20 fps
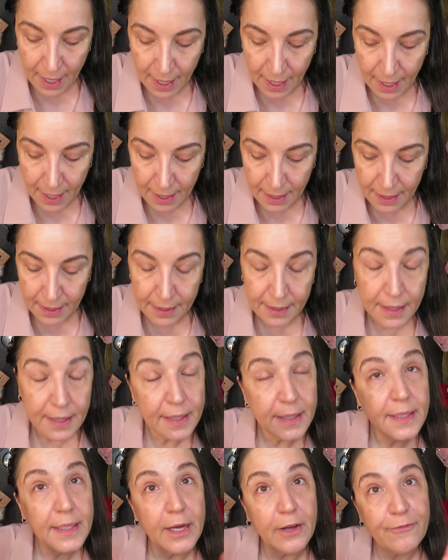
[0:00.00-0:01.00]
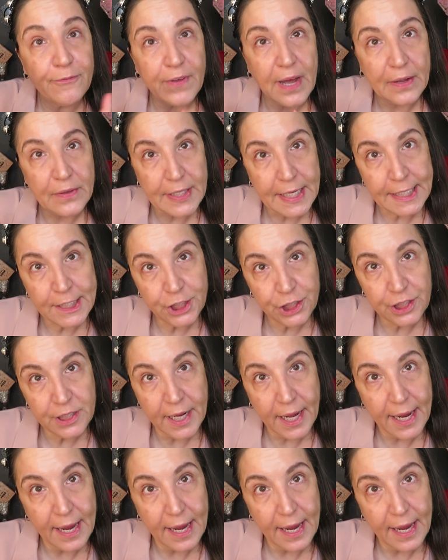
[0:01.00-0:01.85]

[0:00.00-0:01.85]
A foundation I